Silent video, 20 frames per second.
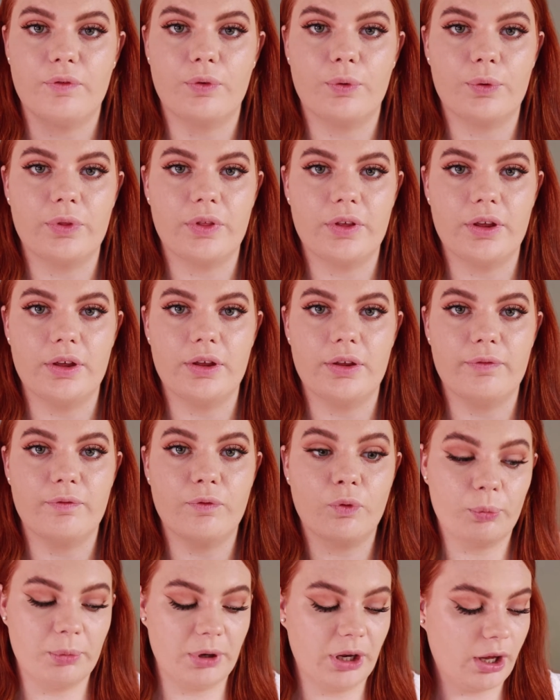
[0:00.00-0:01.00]
for the
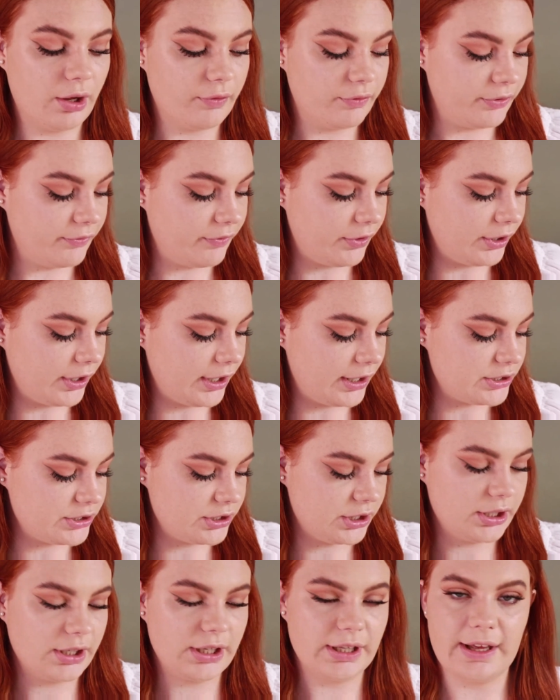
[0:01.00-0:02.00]
formula of the
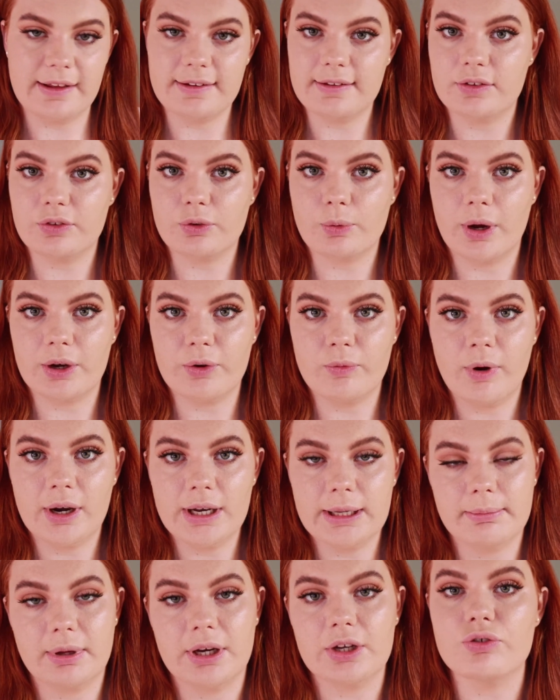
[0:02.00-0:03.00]
foundation, yes, it's quite
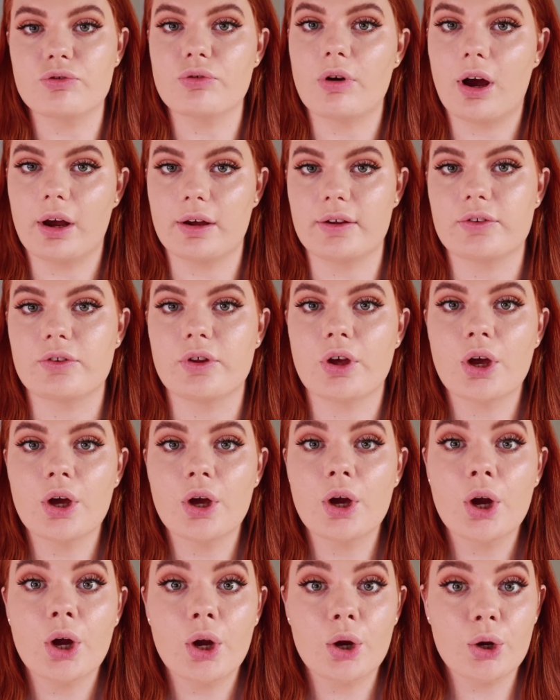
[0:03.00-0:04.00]
runny, but it dries
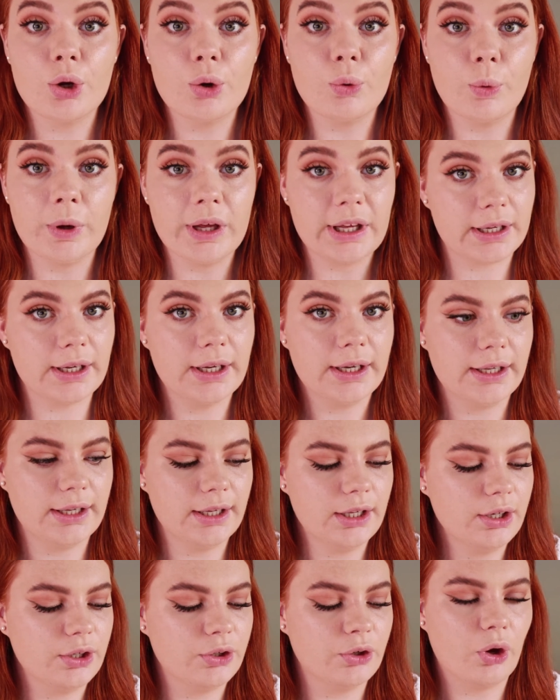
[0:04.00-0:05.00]

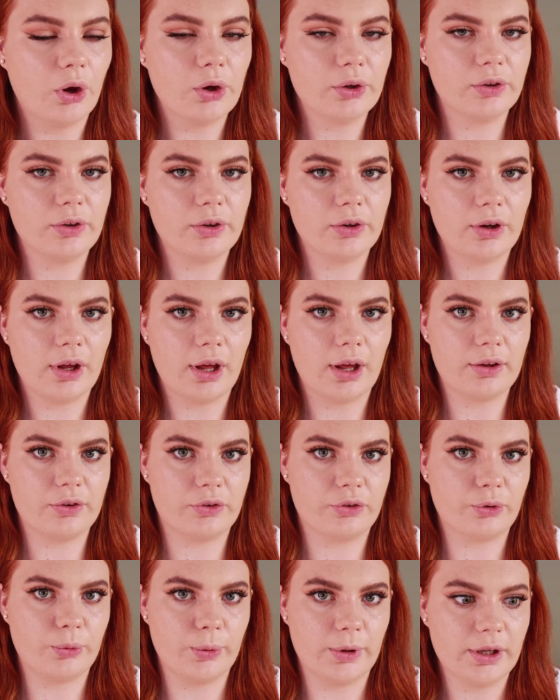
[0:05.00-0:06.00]
quickly, not
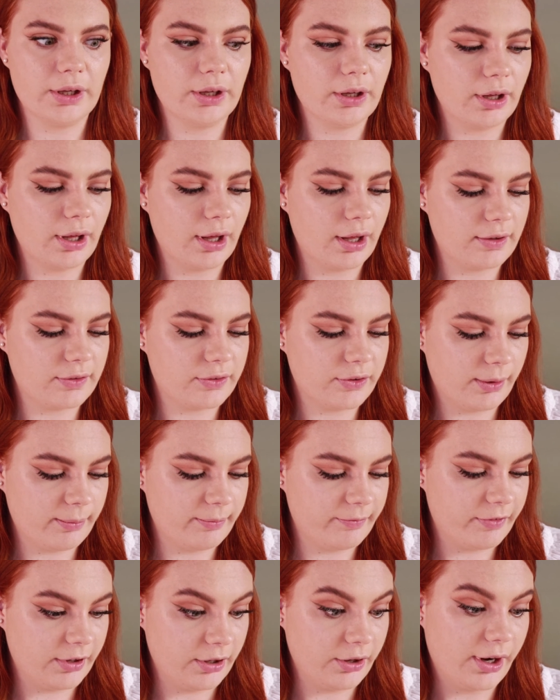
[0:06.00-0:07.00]
as quick as
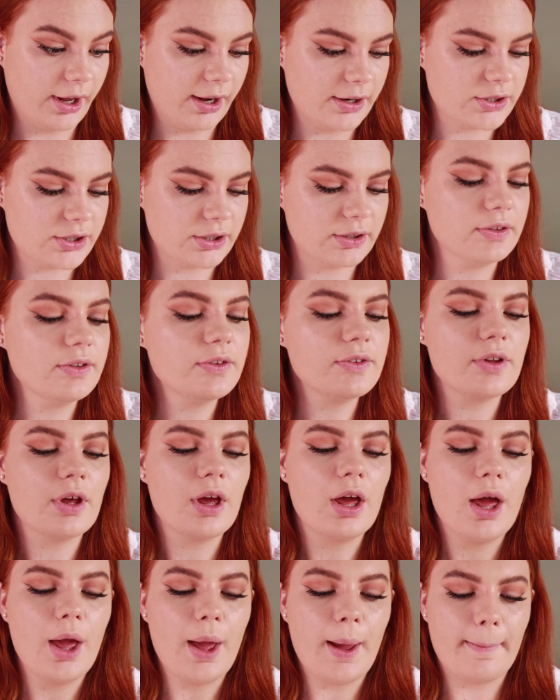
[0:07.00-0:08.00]
some foundations,
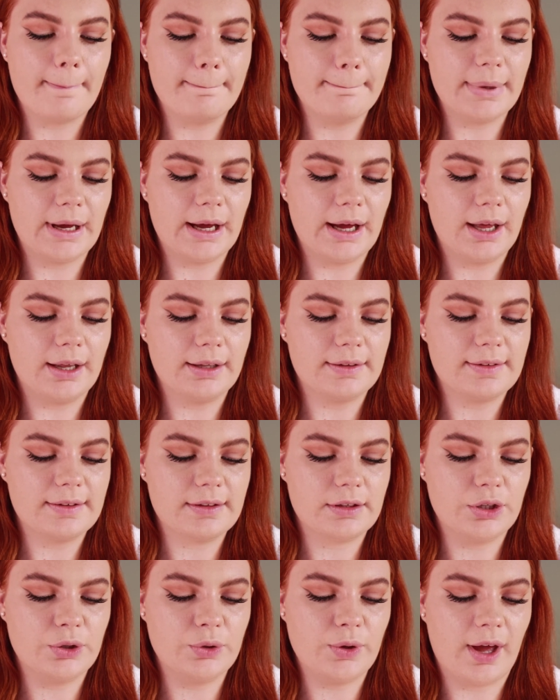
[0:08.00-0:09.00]
but
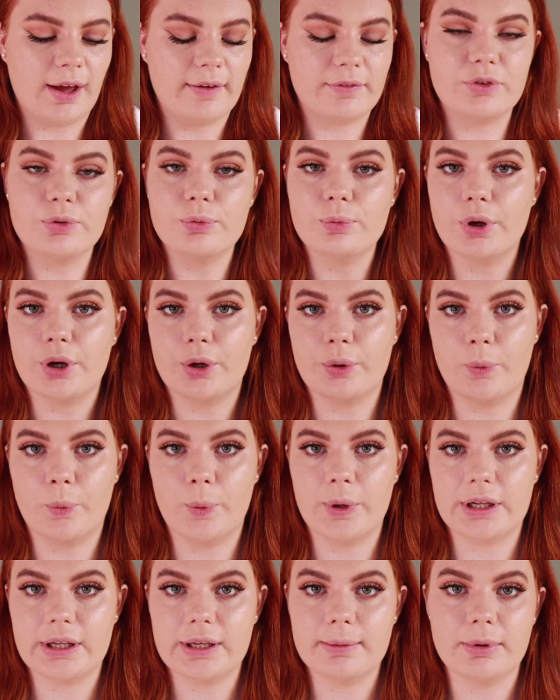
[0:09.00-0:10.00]
you have to work
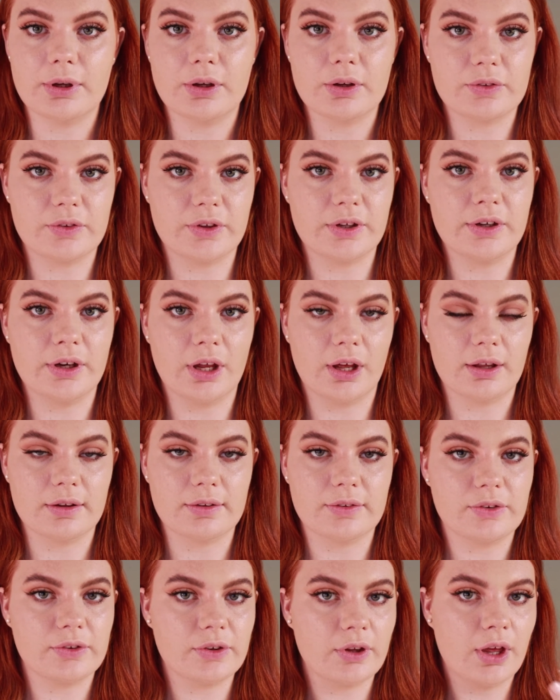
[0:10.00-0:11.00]
quickly because it
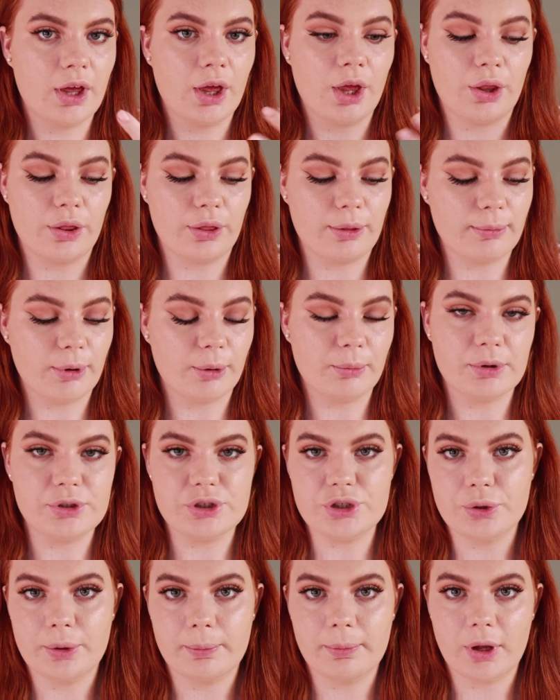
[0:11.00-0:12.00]
does, the
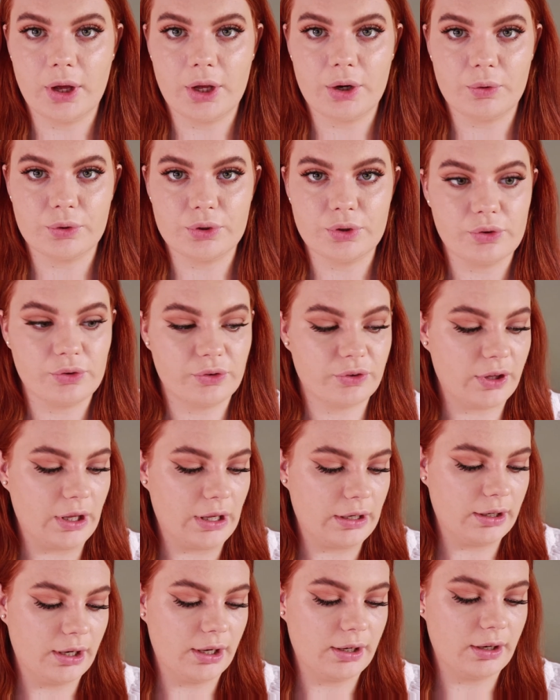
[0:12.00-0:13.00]
moment you apply it on your
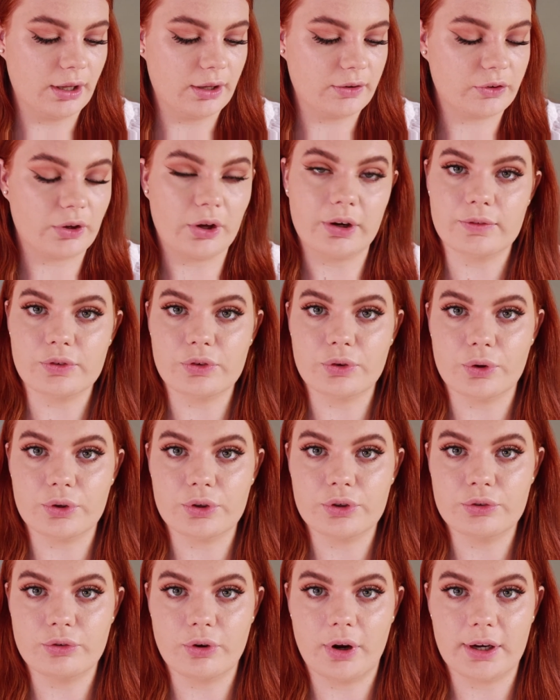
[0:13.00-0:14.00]
skin, it does kind of
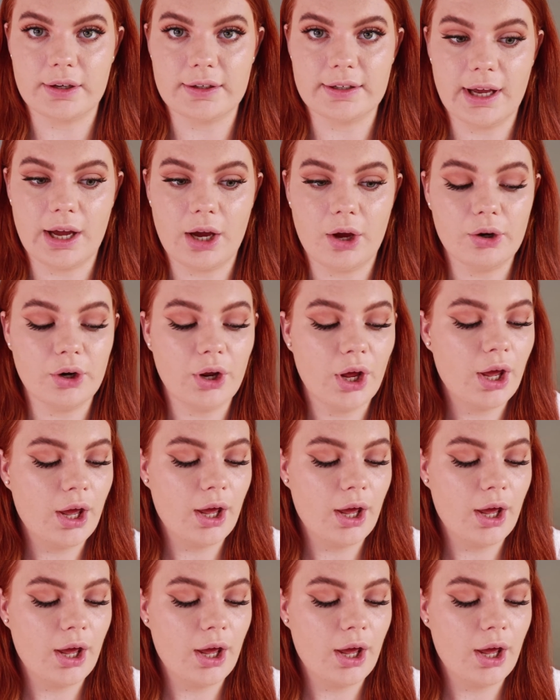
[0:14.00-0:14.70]
start drying down.